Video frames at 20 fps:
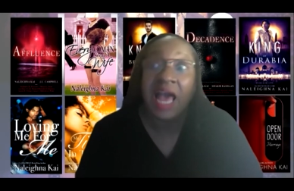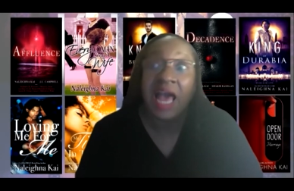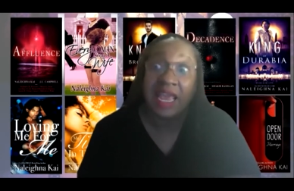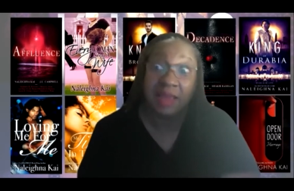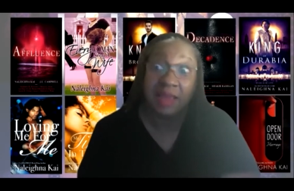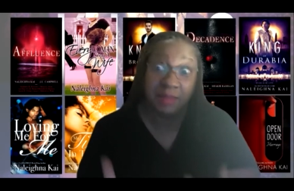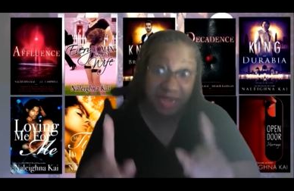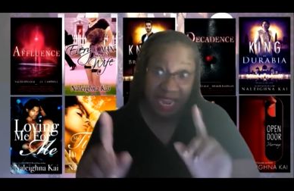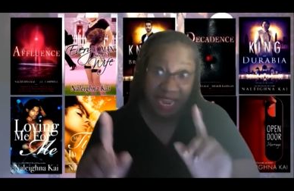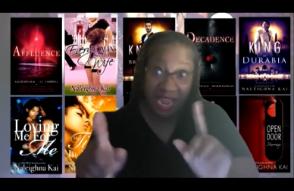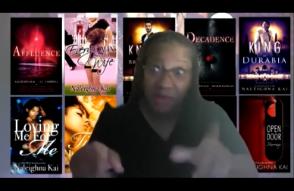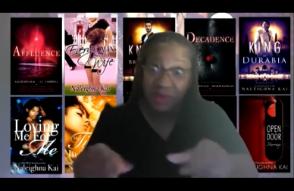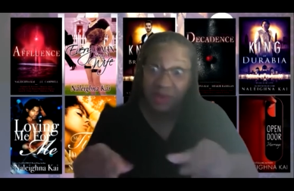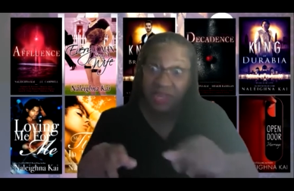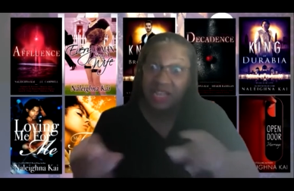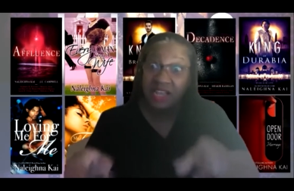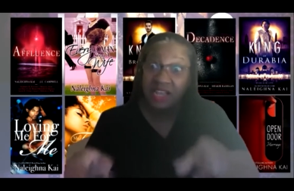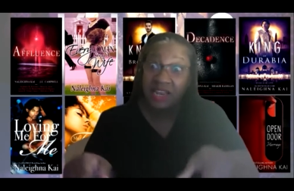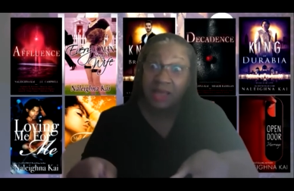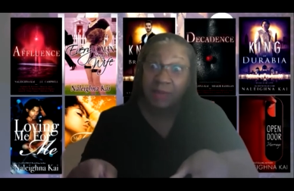I am now
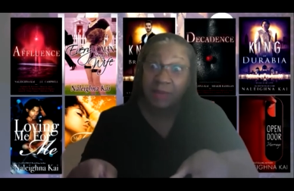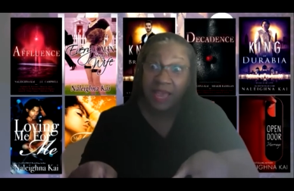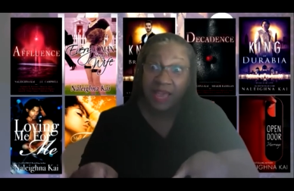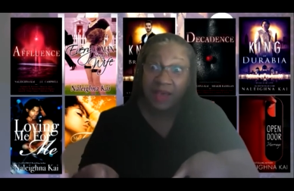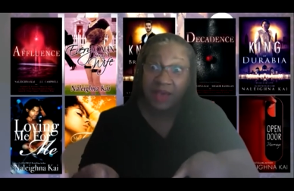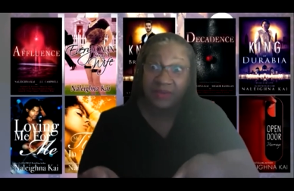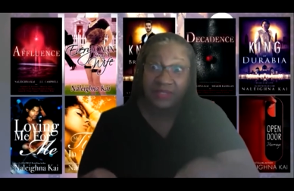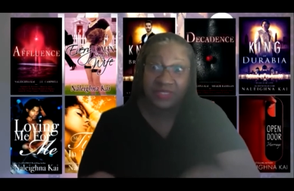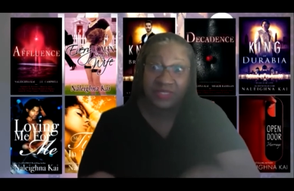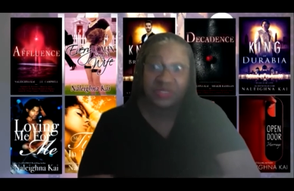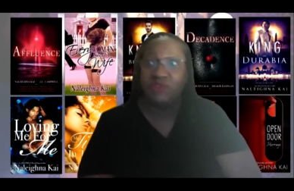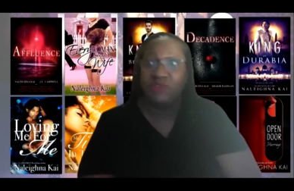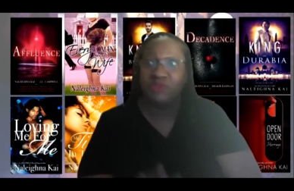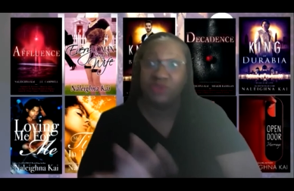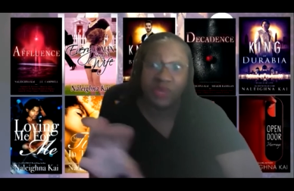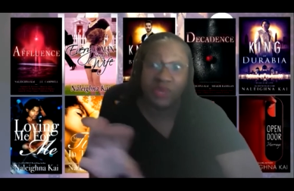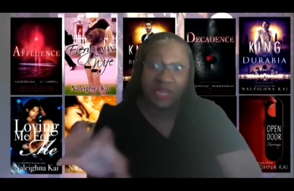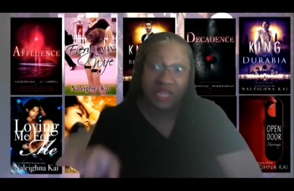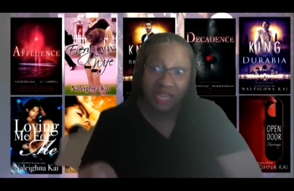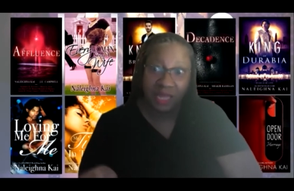in Clubhouse. So if
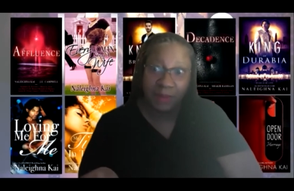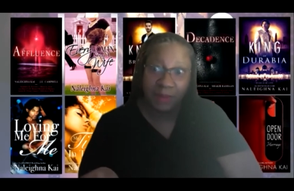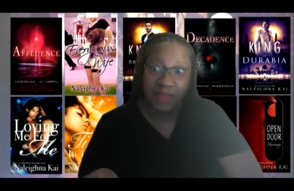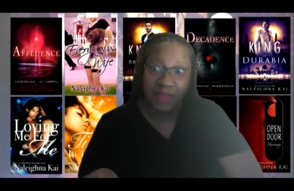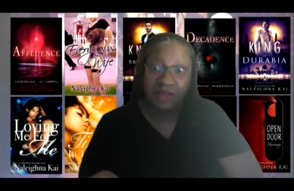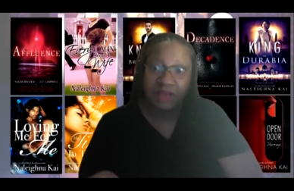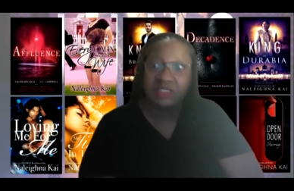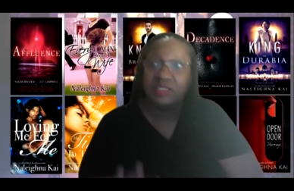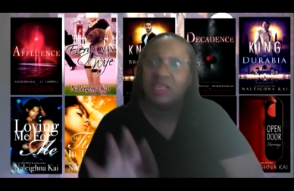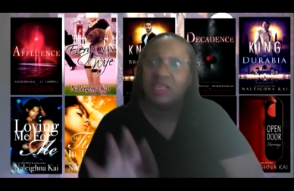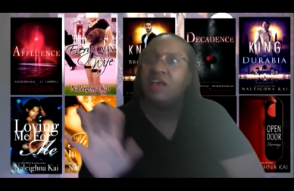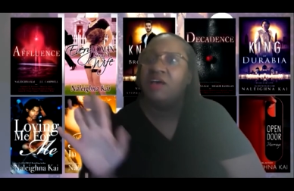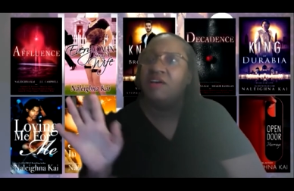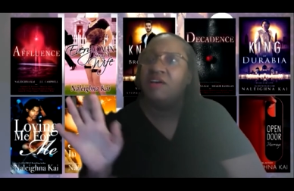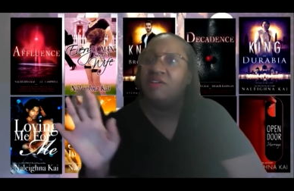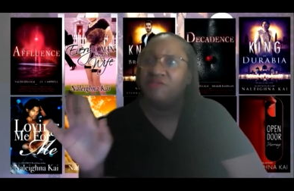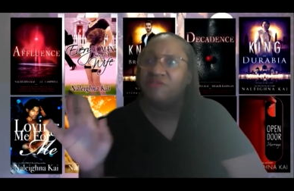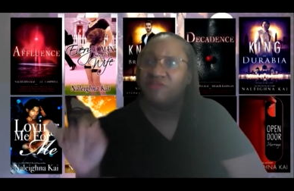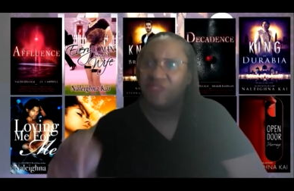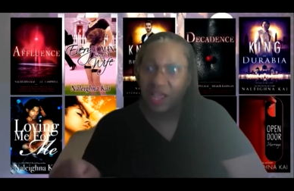you're in Clubhouse,
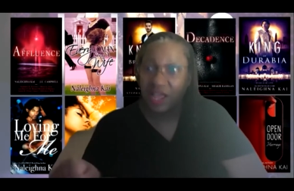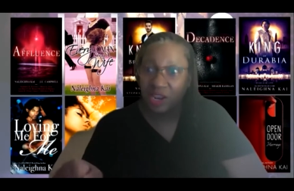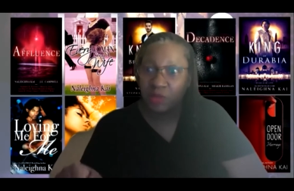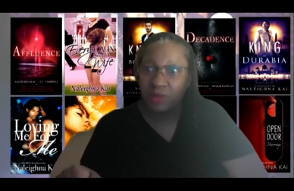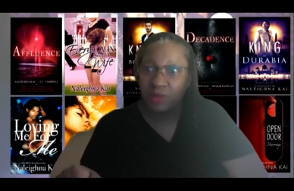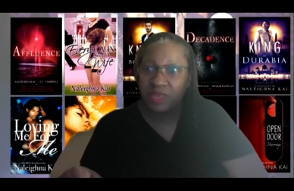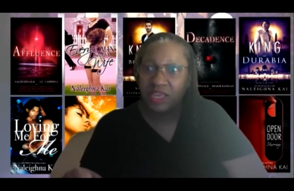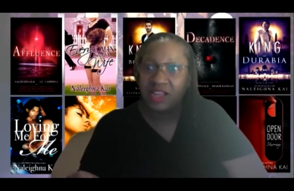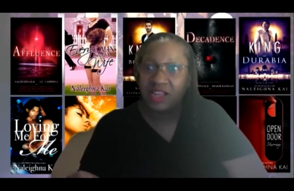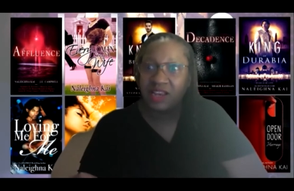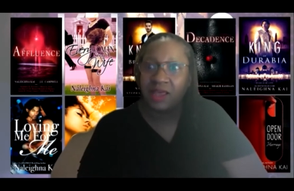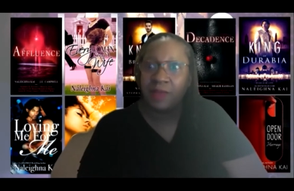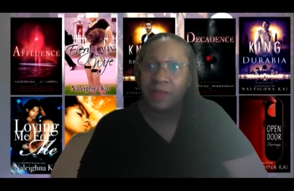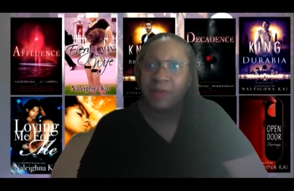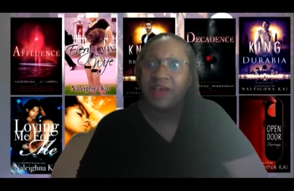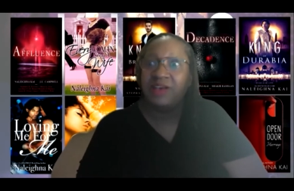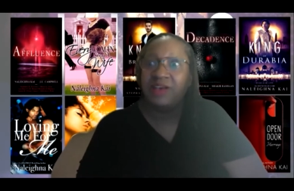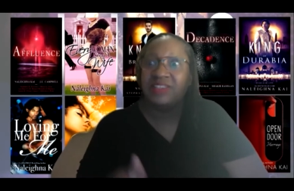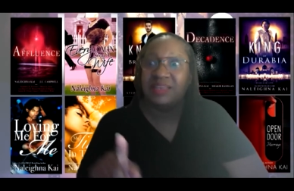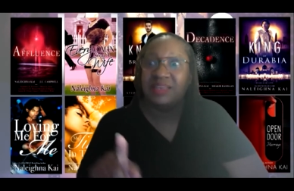follow me in
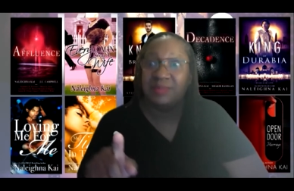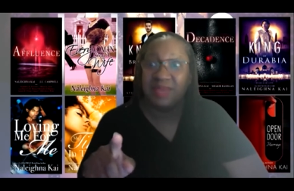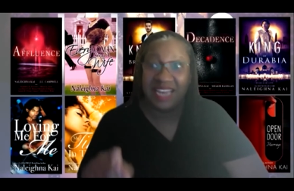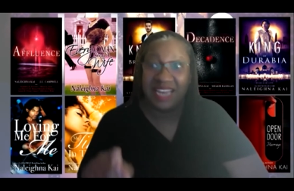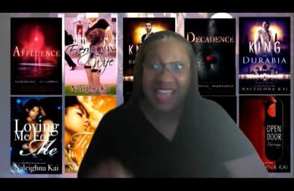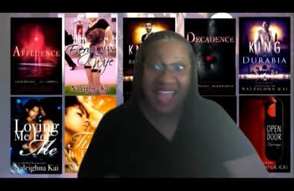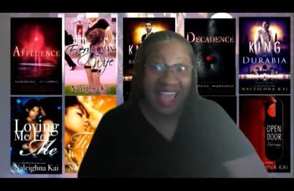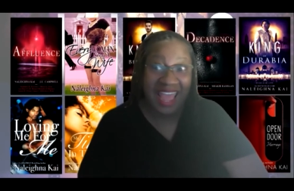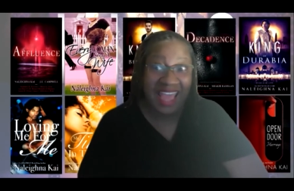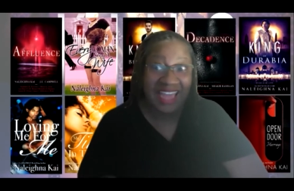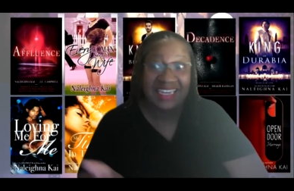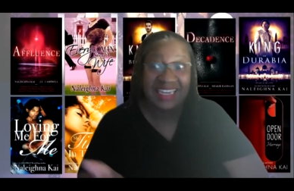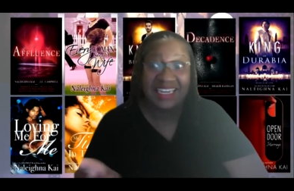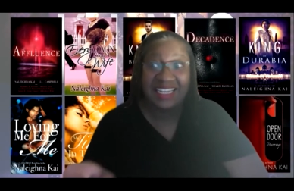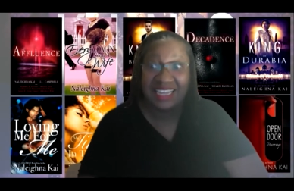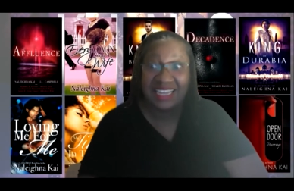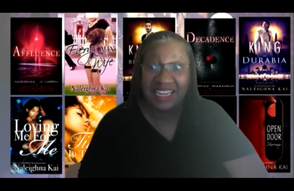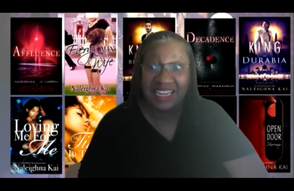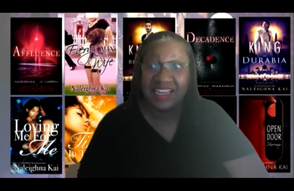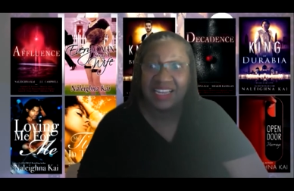Clubhouse. I'm at, at
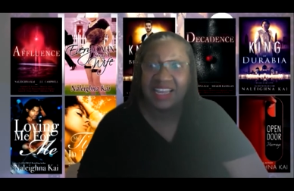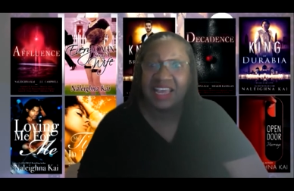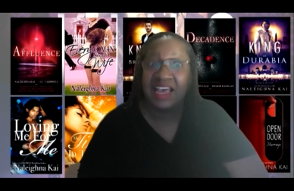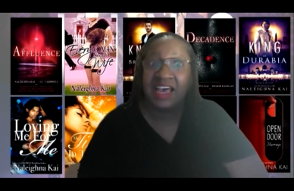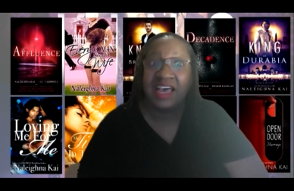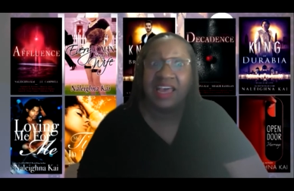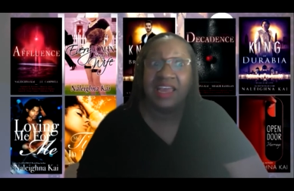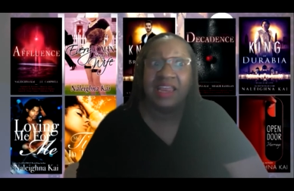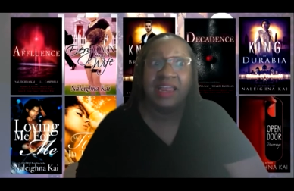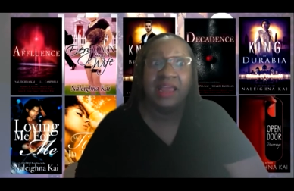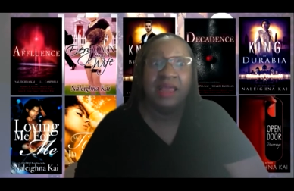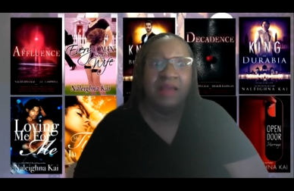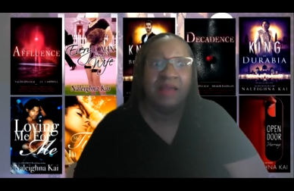Naleighna Kai.